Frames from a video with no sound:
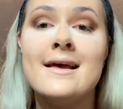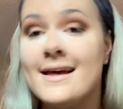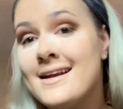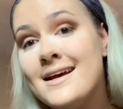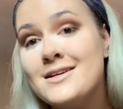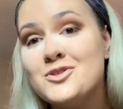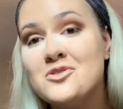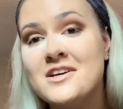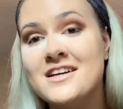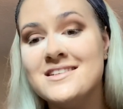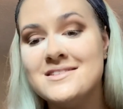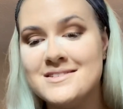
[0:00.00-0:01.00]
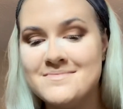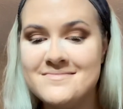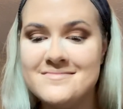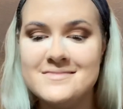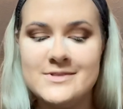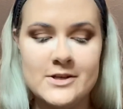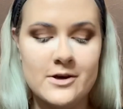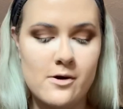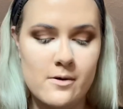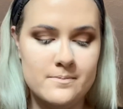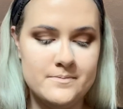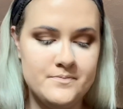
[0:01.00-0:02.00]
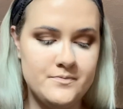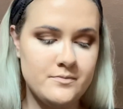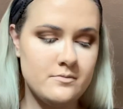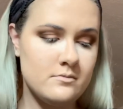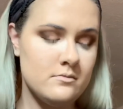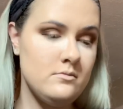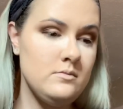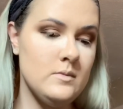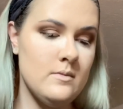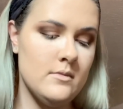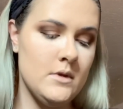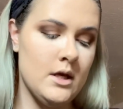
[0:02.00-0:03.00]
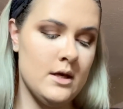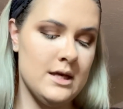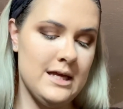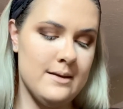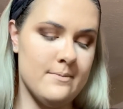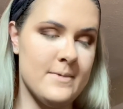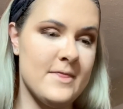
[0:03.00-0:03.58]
and I enjoy it. So I'm